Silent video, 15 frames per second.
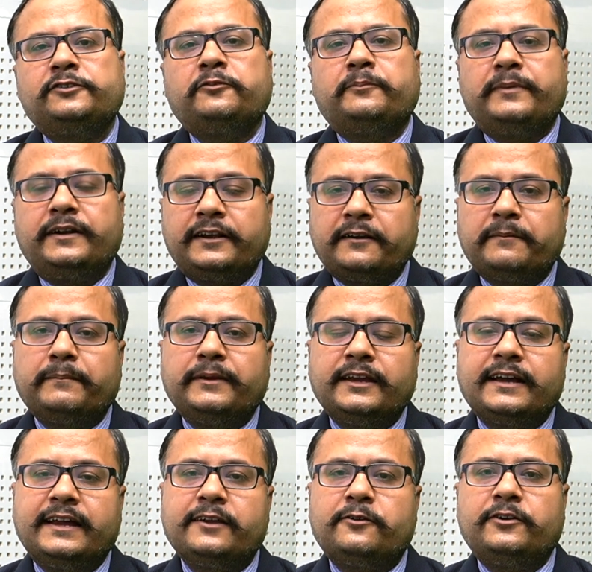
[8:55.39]
you better make
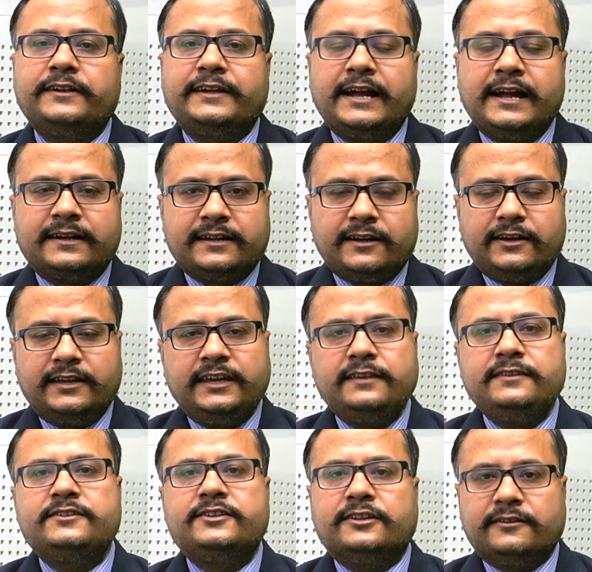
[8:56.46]
eye contact
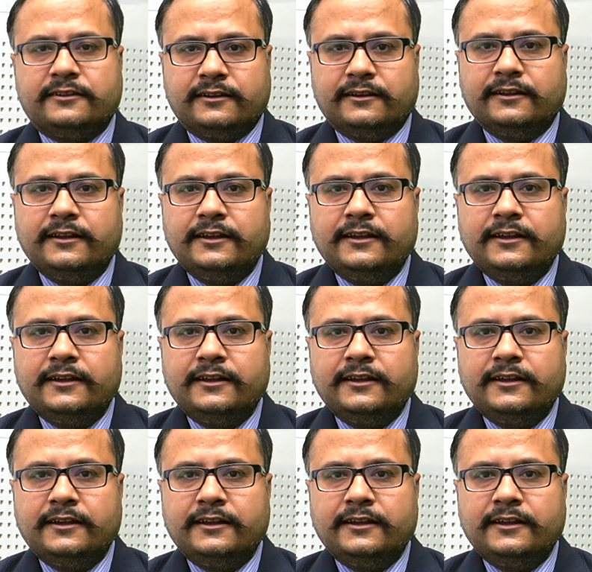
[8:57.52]
in general.